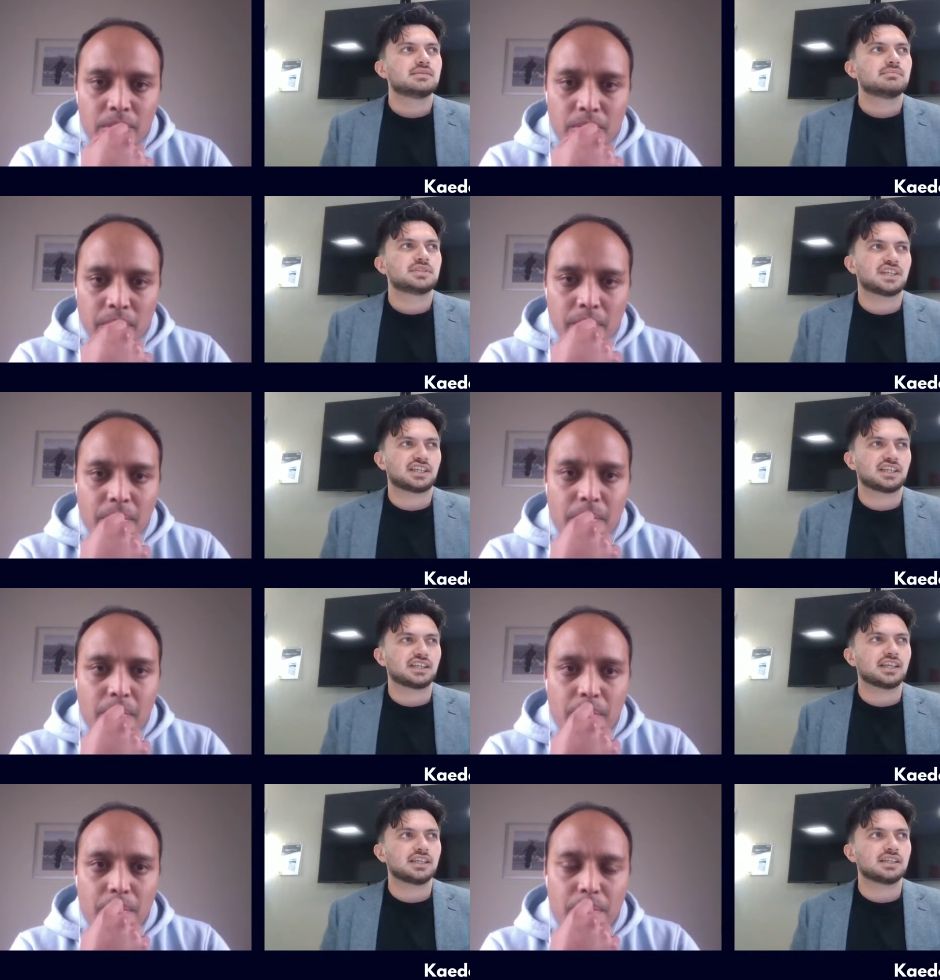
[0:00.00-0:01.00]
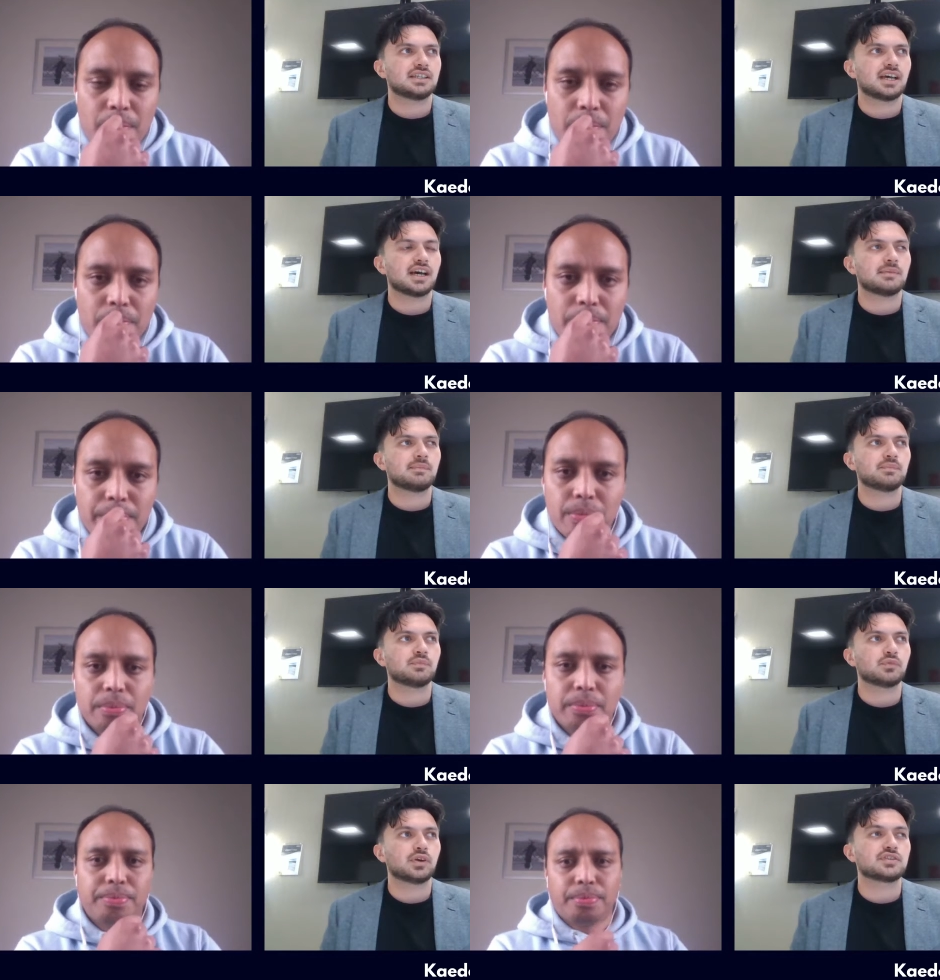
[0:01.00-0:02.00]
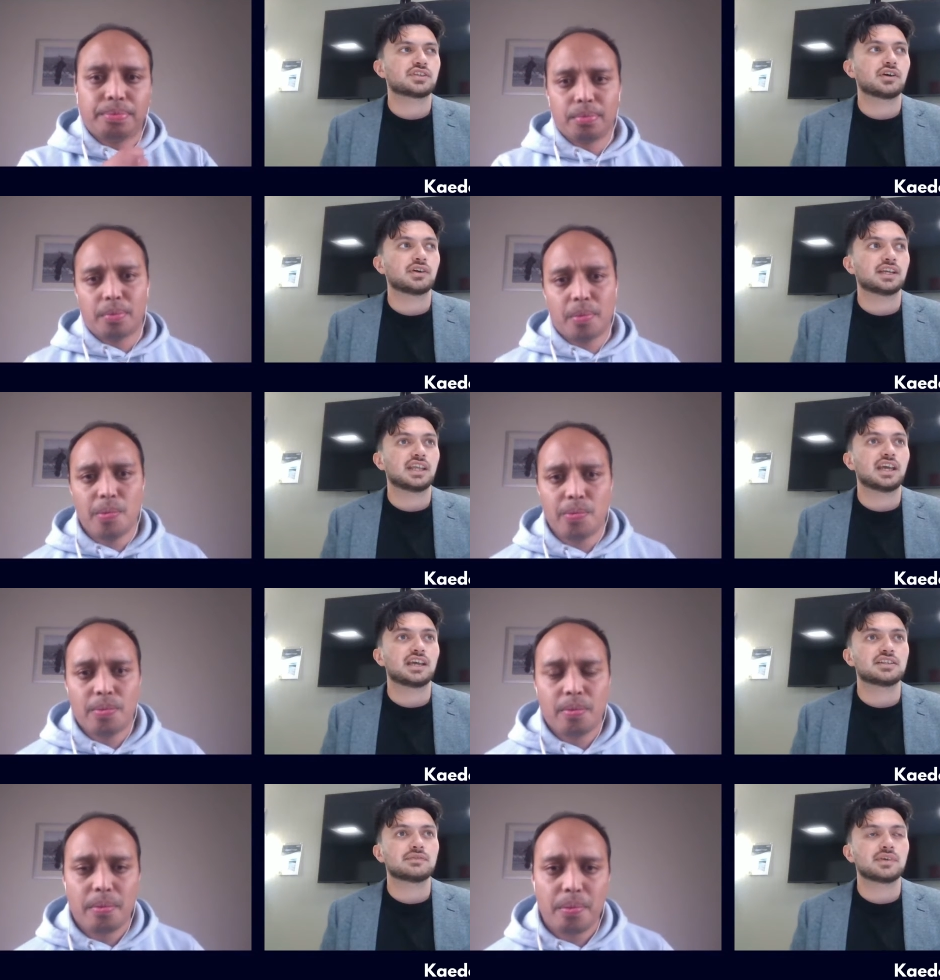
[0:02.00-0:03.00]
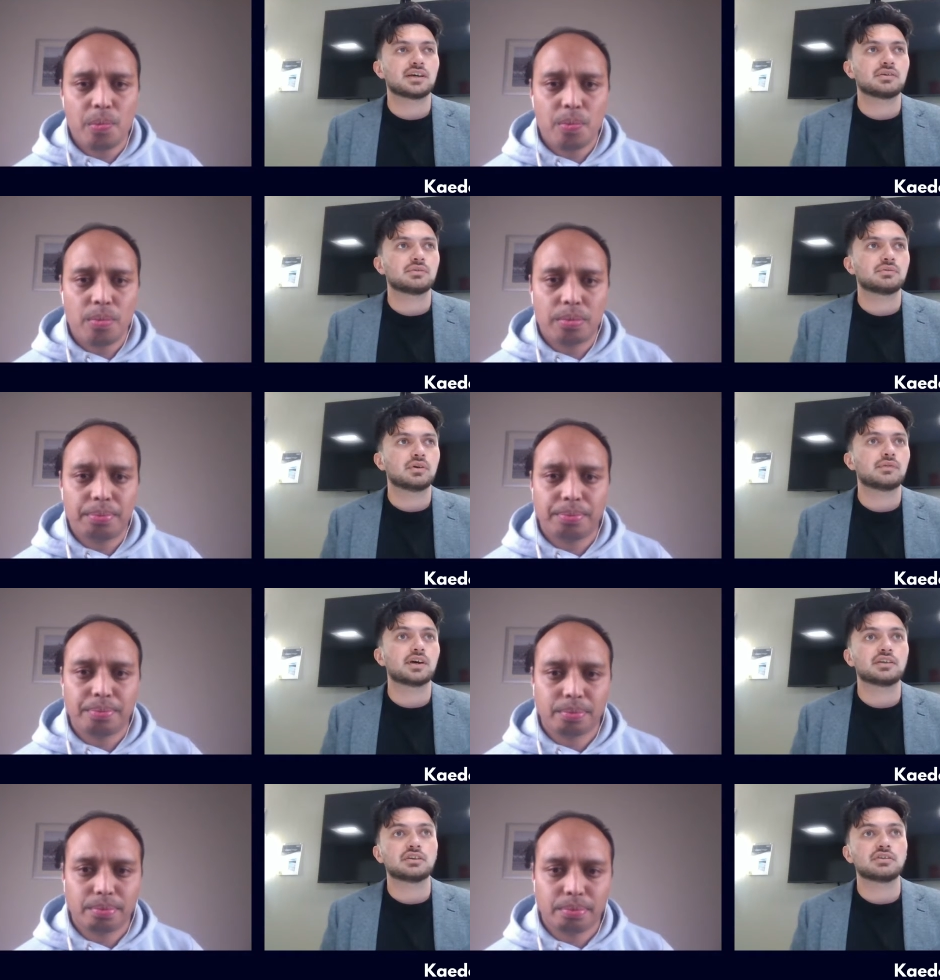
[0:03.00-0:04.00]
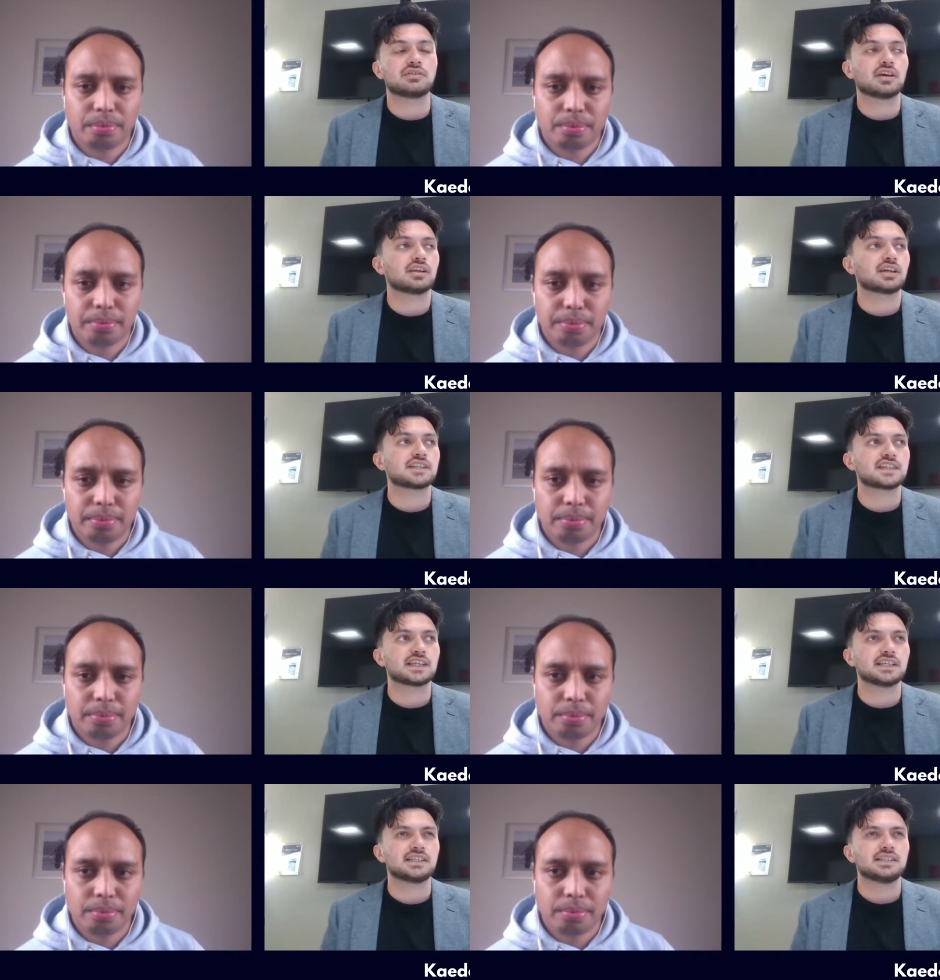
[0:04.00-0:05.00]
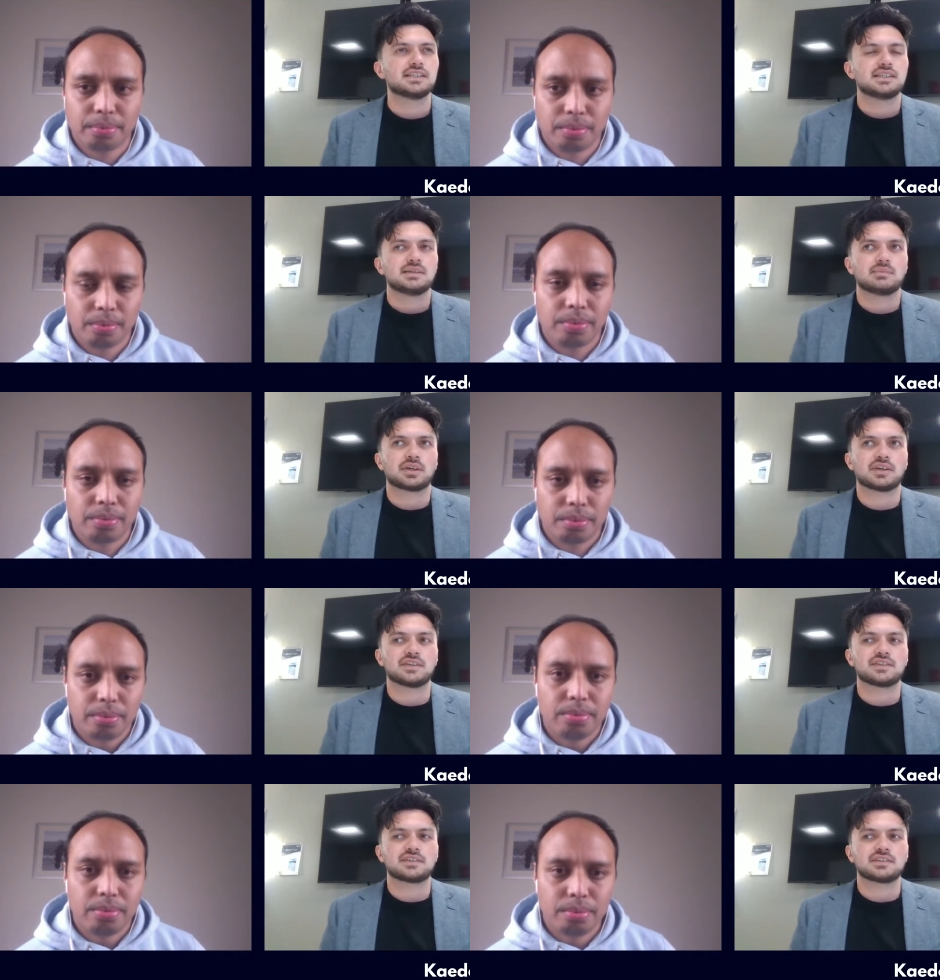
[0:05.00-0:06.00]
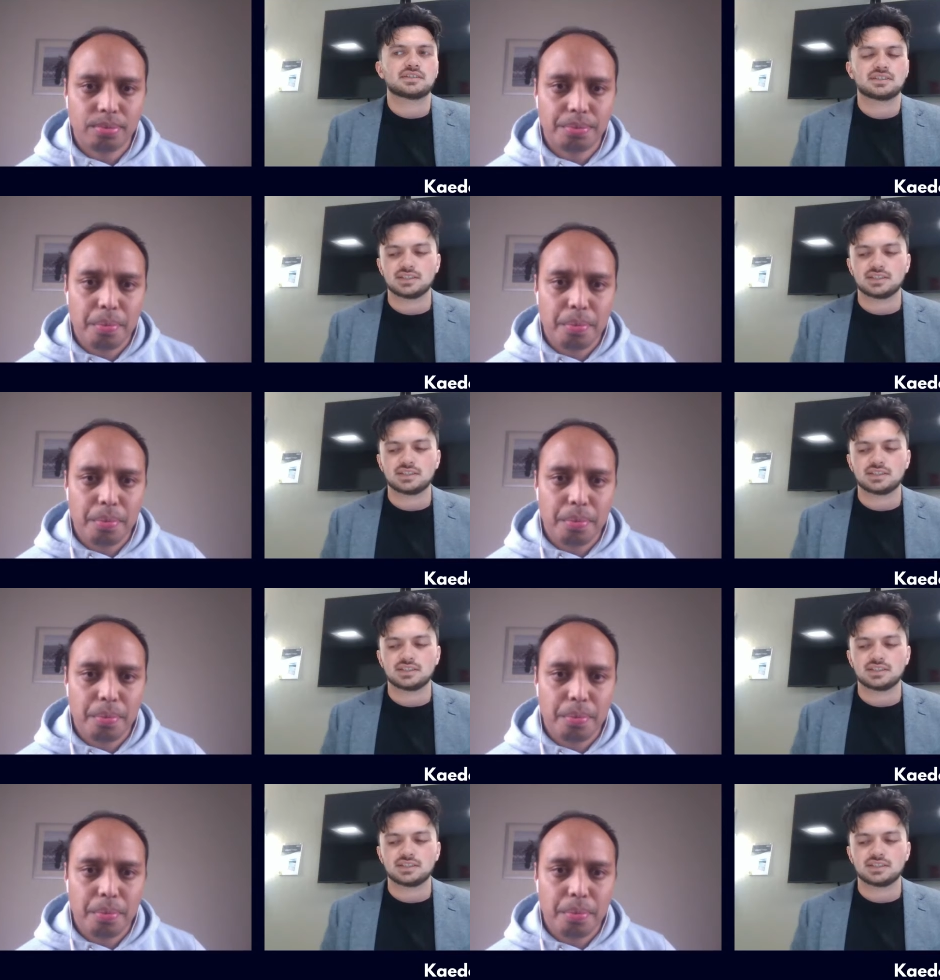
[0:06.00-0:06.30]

Speaker 1: particularly um, where it's going in the hands of our of our youth, our rangatahi, because